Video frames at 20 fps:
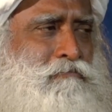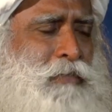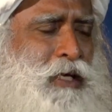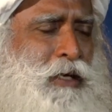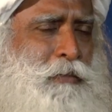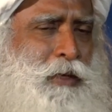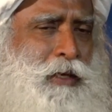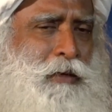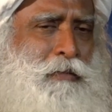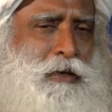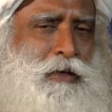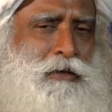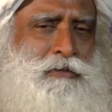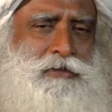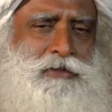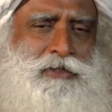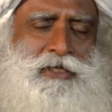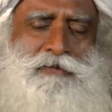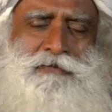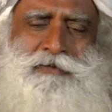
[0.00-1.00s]
Maybe
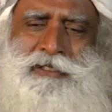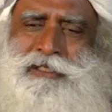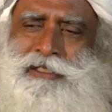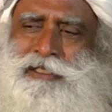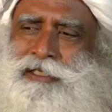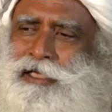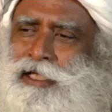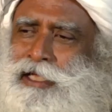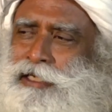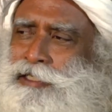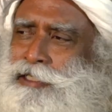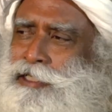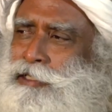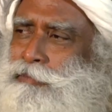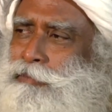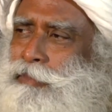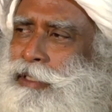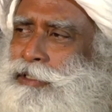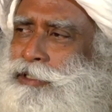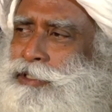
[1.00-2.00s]
about 17,
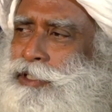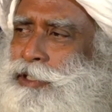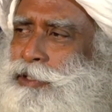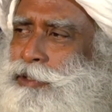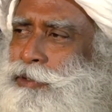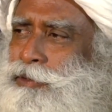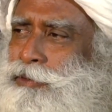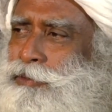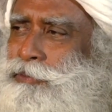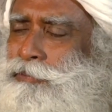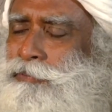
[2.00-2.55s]
18 months ago,